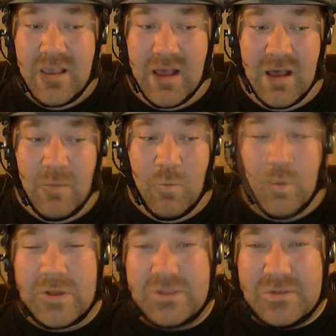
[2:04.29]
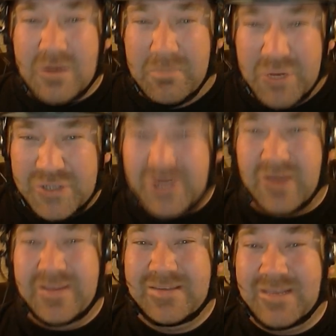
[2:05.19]
Once you start pushing
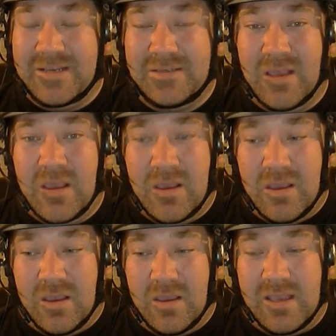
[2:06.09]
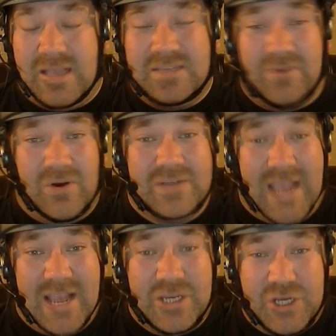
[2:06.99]
on these things, as far as
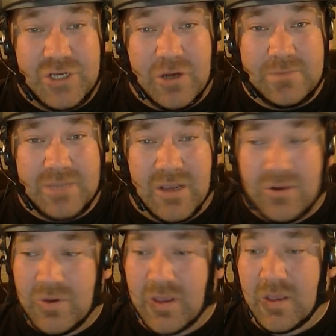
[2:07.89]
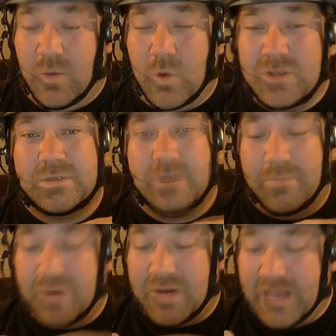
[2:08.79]
AEG terms go, once you
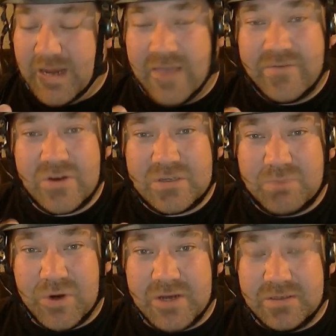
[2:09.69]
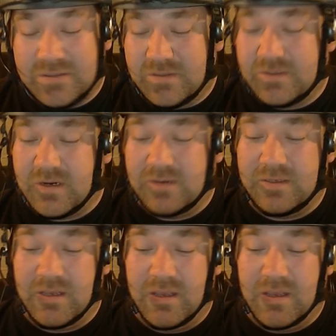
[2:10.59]
start putting in heavier springs, you start